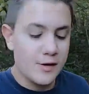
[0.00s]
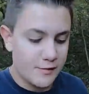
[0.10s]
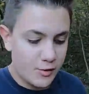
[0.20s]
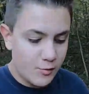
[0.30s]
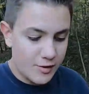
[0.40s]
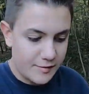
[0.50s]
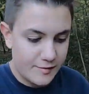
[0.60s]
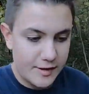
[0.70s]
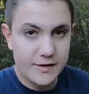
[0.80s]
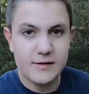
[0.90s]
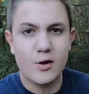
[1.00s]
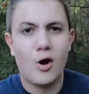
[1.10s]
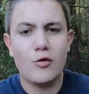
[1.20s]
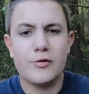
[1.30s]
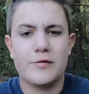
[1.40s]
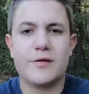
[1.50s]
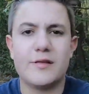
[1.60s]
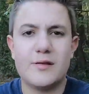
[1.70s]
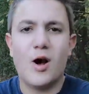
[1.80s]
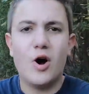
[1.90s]
So you want to see that
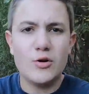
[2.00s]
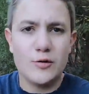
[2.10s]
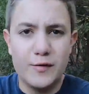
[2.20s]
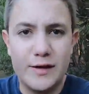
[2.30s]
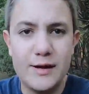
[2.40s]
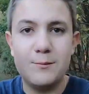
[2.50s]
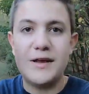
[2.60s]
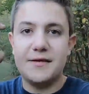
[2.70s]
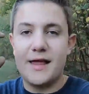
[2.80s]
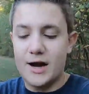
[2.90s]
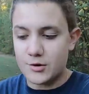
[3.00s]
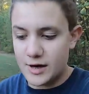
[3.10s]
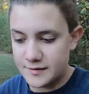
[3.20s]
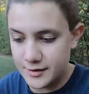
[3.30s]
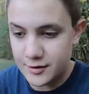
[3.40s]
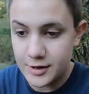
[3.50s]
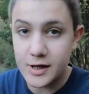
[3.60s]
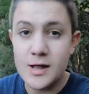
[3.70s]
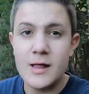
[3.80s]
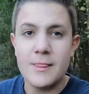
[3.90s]
all your seed meets that criteria.
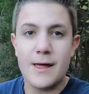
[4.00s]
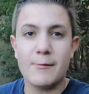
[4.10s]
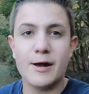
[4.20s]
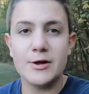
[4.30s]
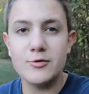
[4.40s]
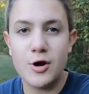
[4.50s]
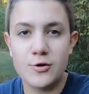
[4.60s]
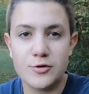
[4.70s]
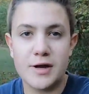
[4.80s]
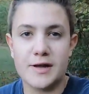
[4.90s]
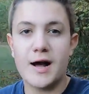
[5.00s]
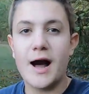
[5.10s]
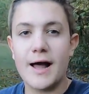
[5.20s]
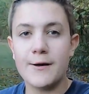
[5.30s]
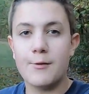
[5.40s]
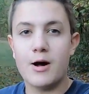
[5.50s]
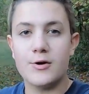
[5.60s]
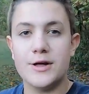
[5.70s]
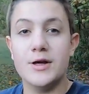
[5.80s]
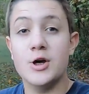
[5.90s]
That way you know you're getting a high
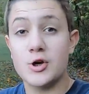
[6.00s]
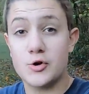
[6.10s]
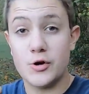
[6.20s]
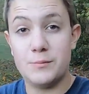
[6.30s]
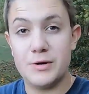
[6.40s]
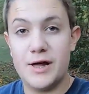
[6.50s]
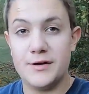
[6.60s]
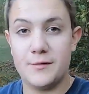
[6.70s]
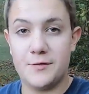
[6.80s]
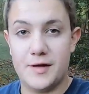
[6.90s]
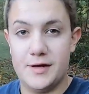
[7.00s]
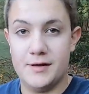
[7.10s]
quality, good blend of seed.